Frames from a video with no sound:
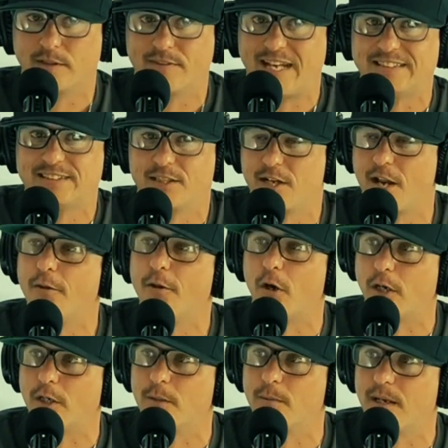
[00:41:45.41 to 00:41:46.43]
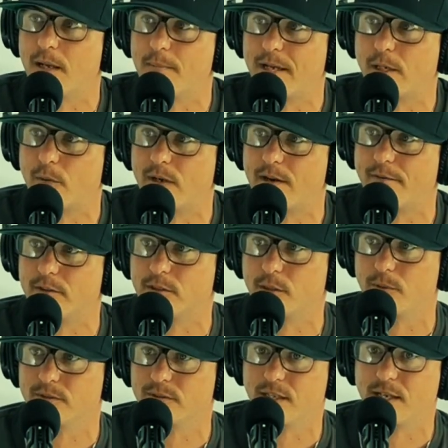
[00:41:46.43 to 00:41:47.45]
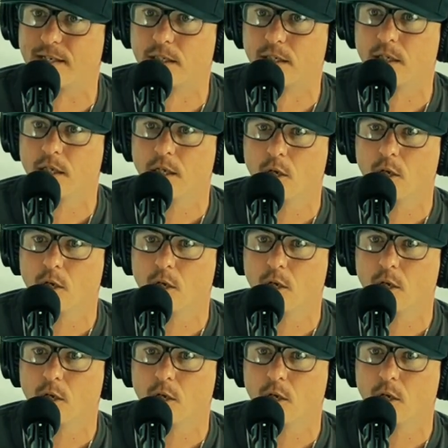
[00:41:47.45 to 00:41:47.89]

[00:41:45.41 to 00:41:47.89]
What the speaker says: that's another argument I make whenever someone's like,